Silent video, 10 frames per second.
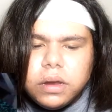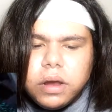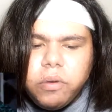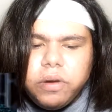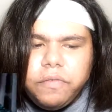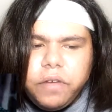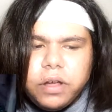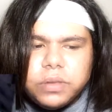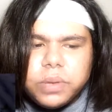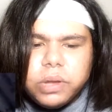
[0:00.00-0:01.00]
No one
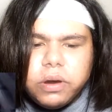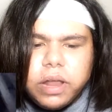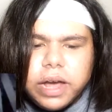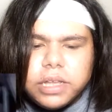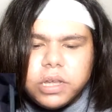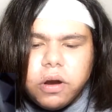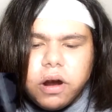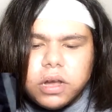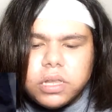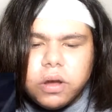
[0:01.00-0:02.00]
falls with their legs crossed,